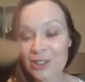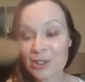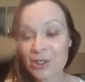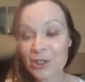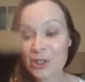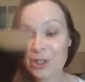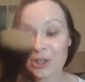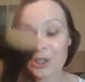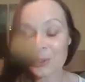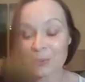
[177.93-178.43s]
It's
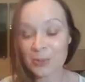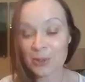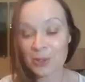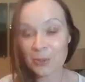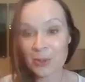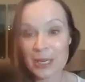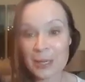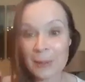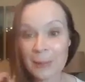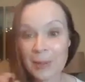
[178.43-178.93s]
just
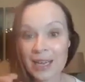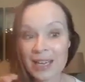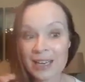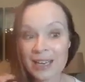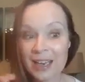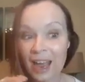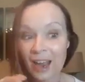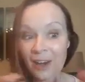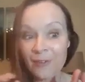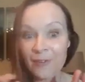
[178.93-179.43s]
between me
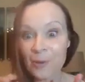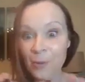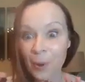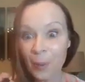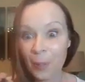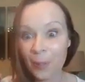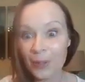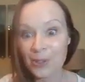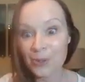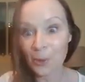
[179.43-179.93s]
and
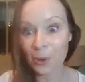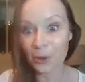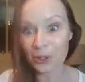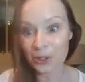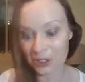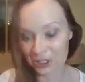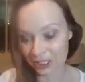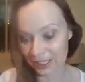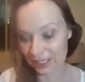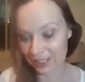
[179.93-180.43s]
everyone that's
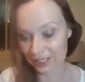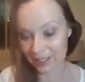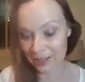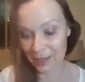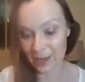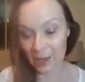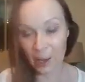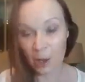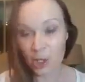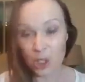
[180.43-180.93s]
watching.
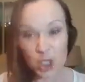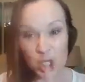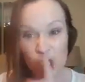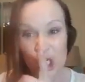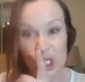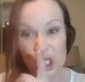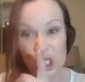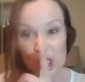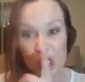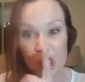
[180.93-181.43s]

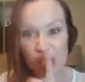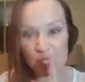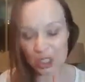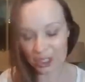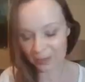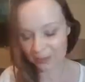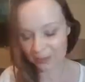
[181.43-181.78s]
Shh.